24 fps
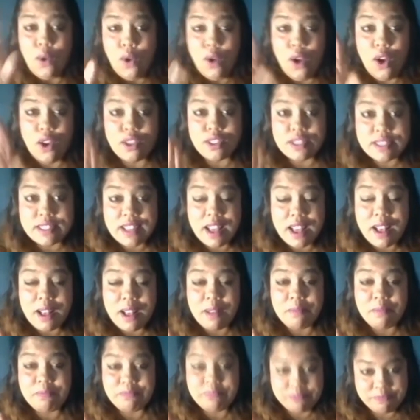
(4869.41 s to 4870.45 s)
Let it do
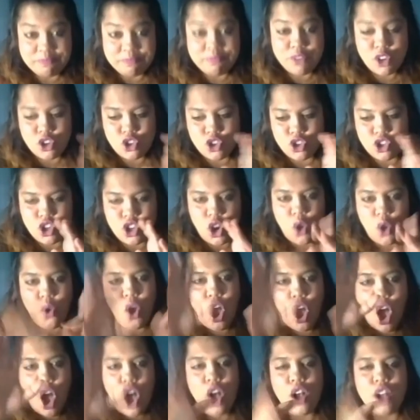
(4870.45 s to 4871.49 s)
what it do
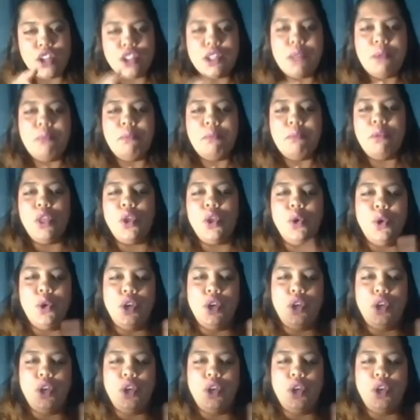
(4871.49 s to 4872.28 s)
through you.